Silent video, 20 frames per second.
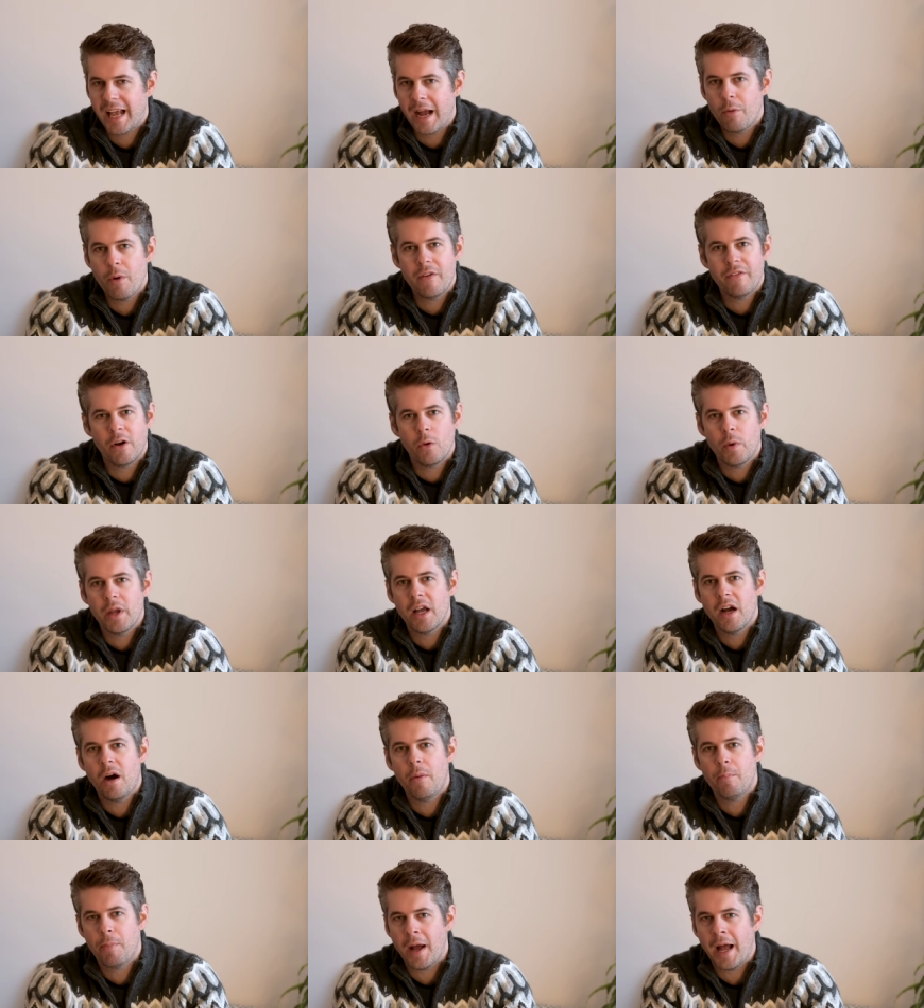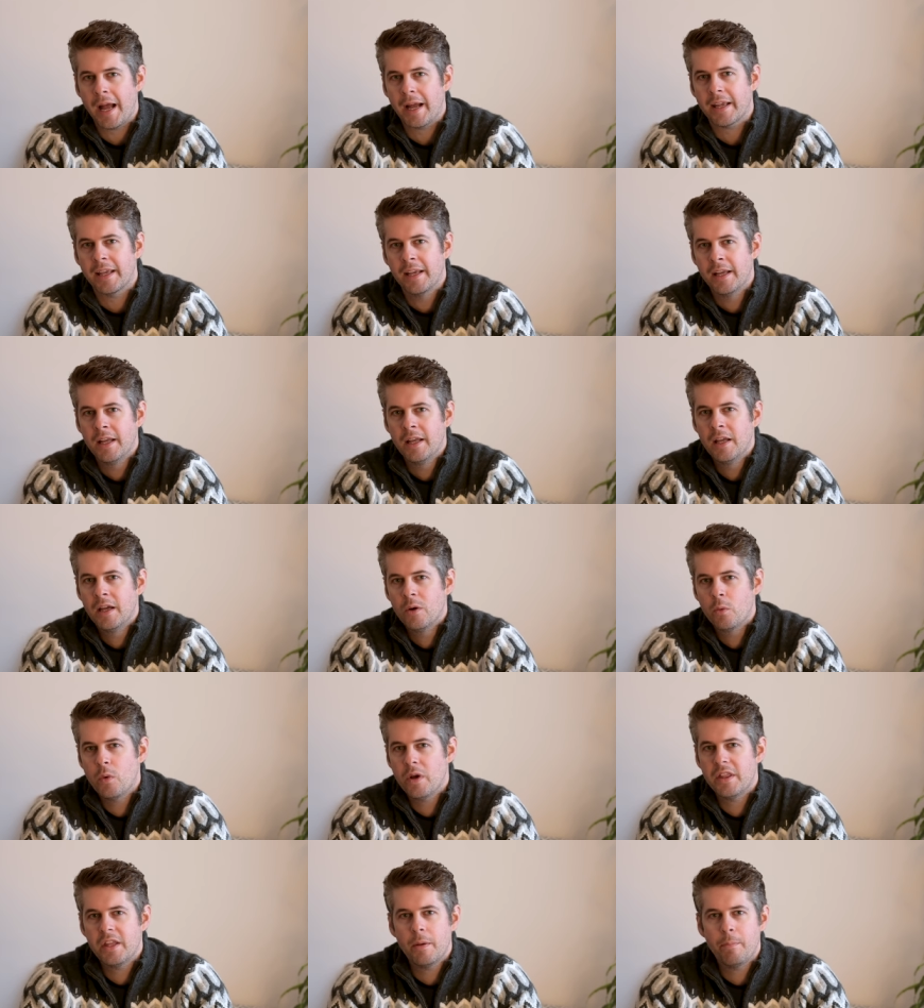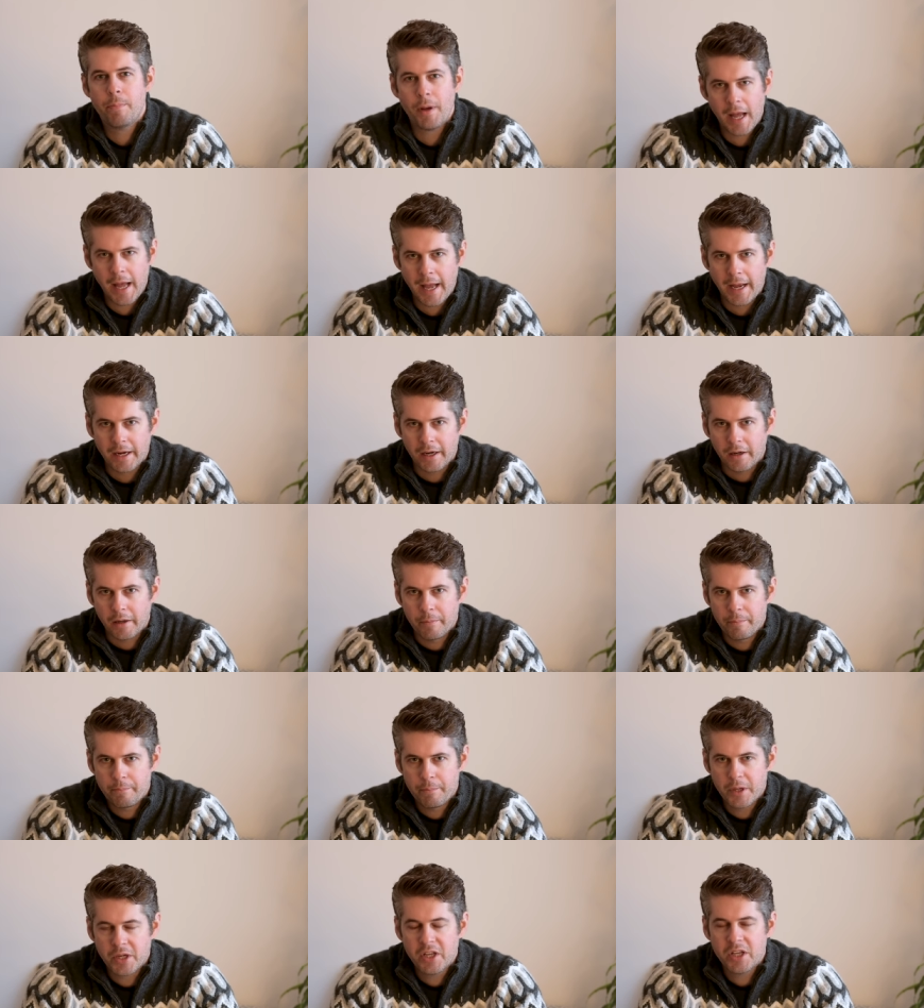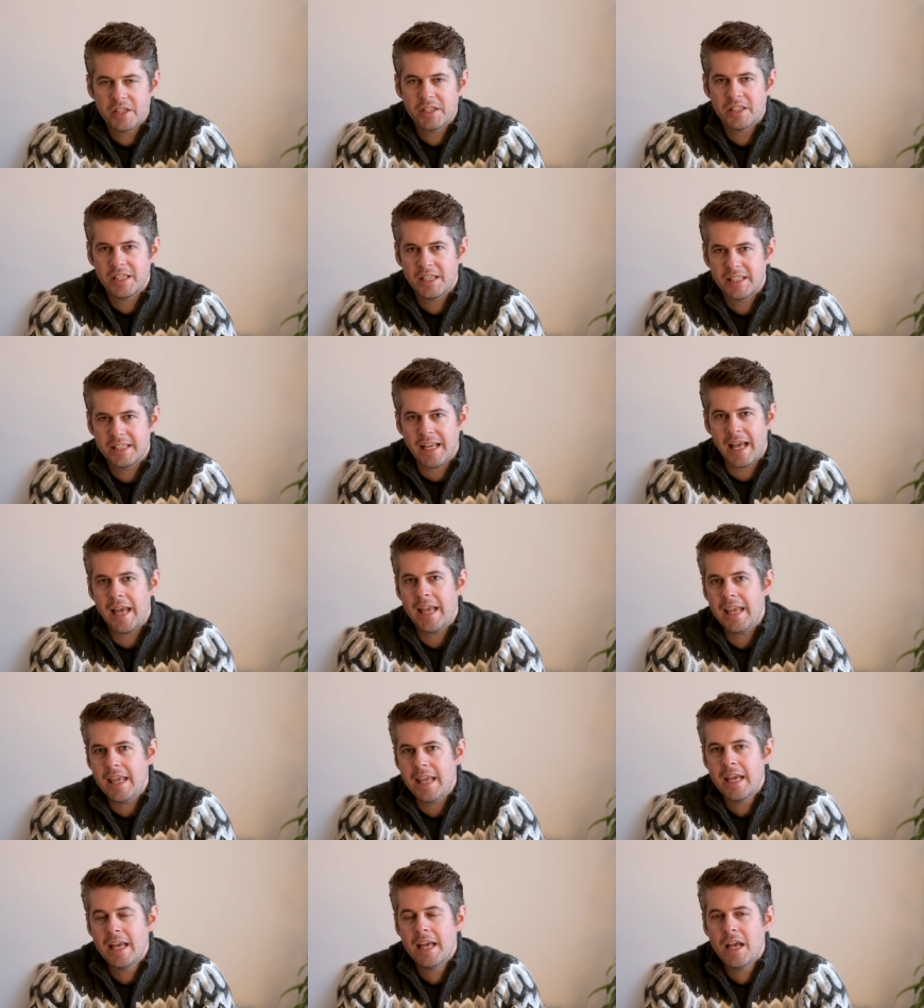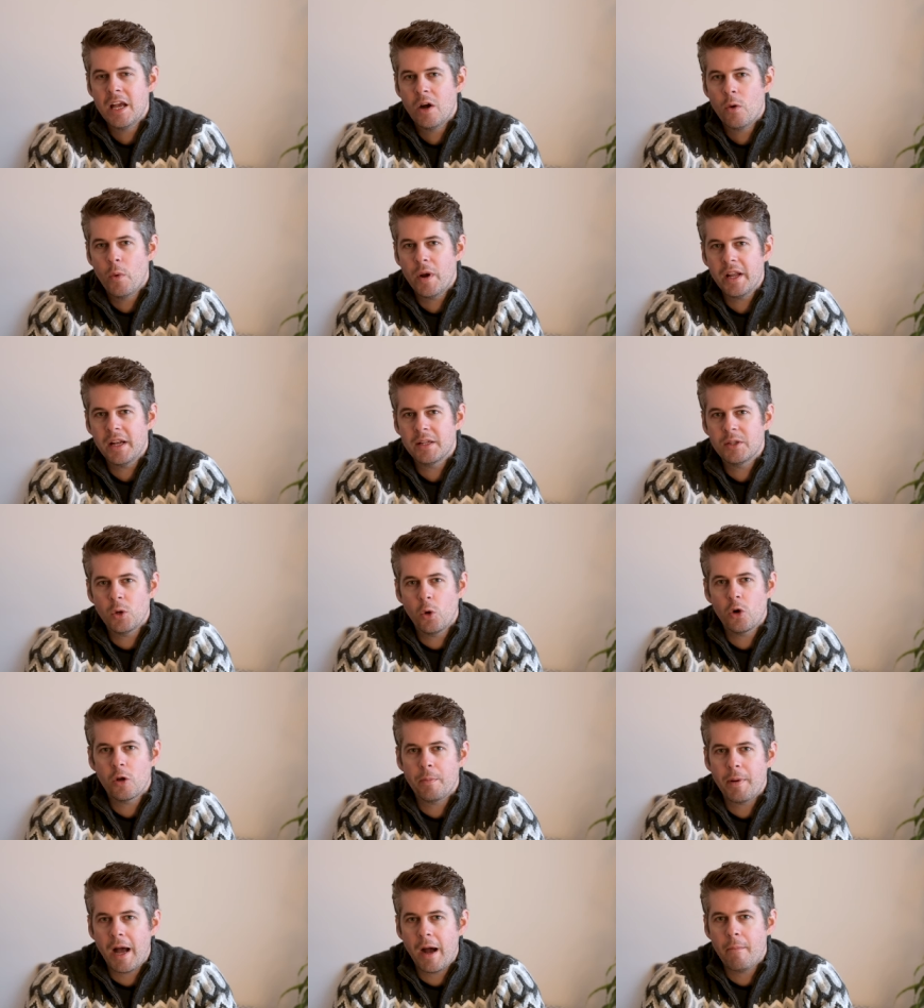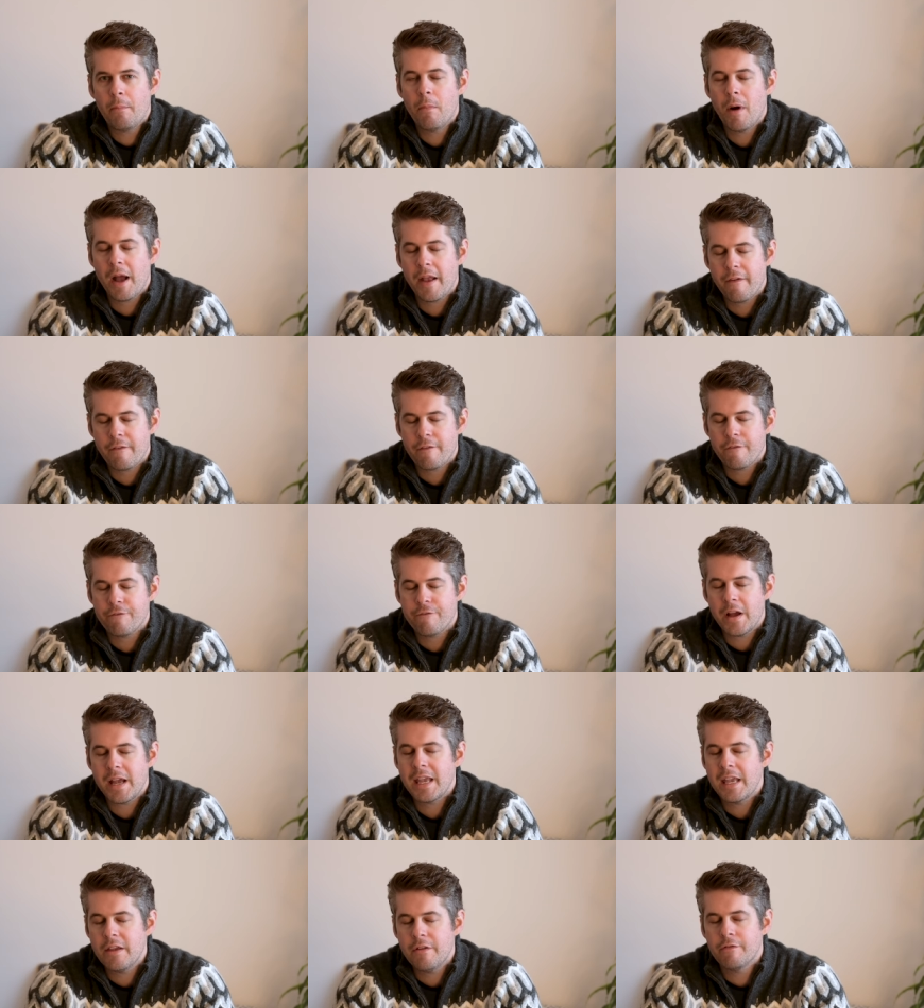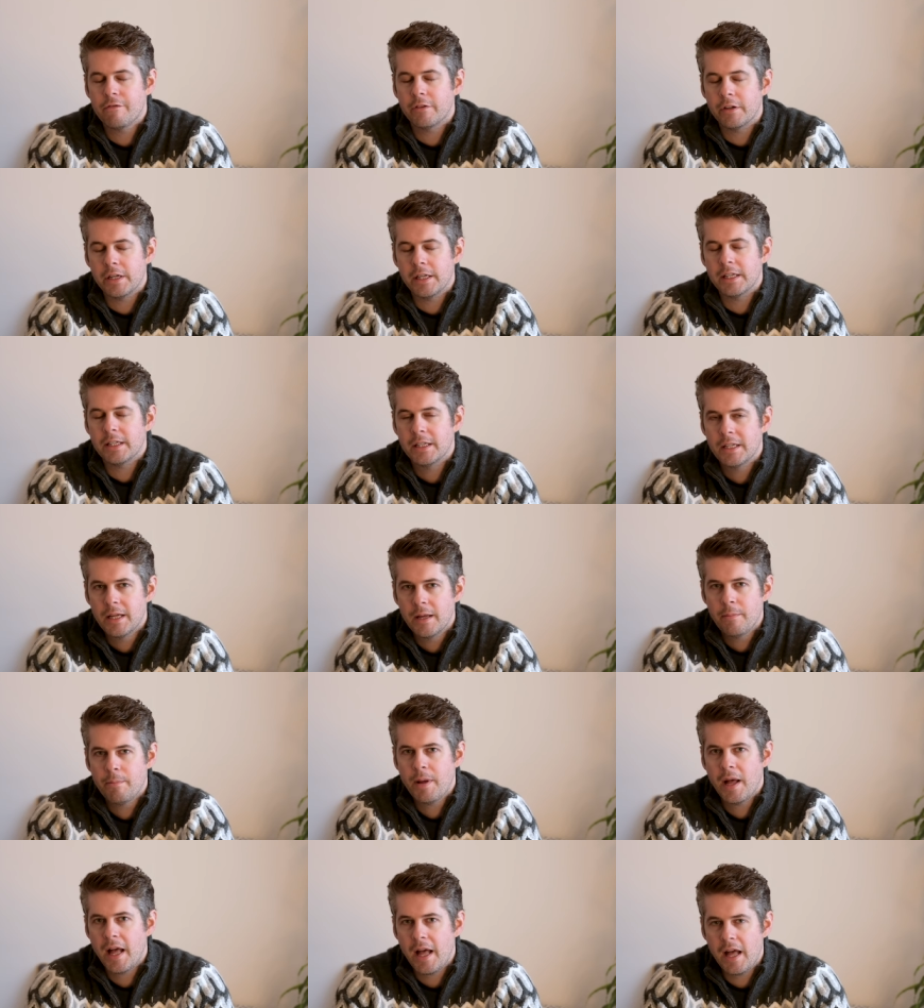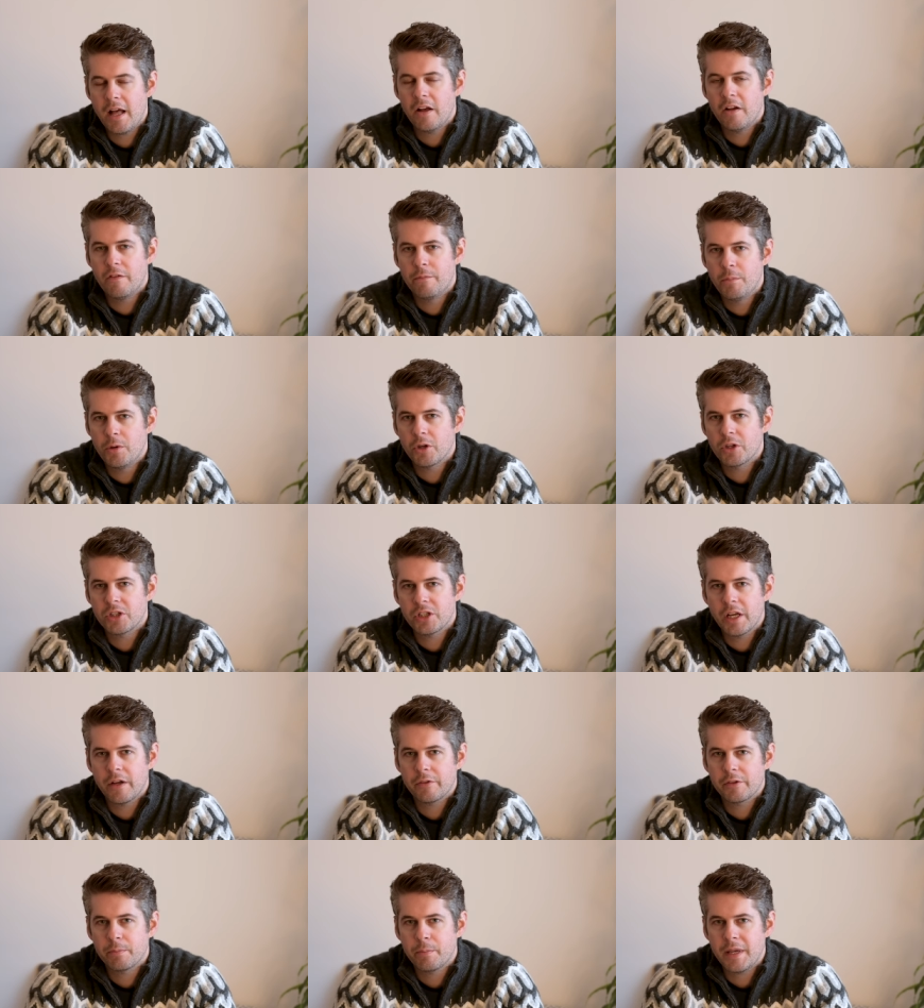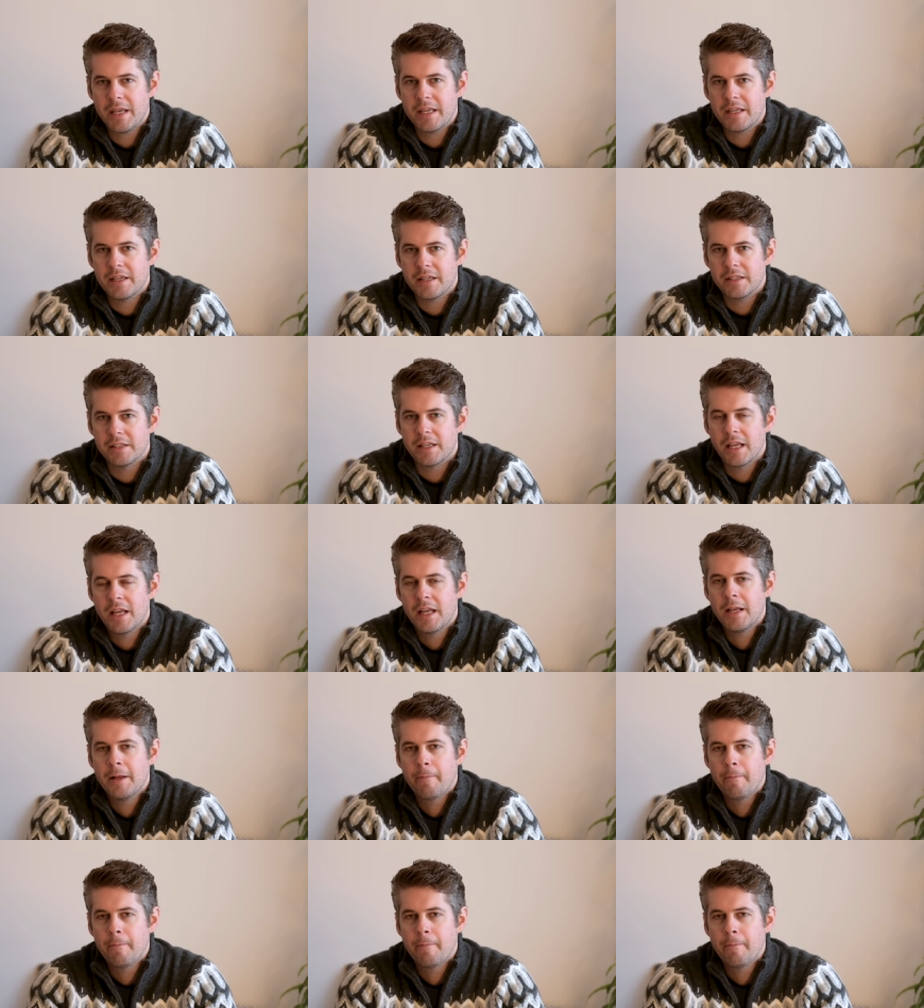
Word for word: However, we are back with a bang because today we're going to talk about my favourite pair of bookshelf speakers.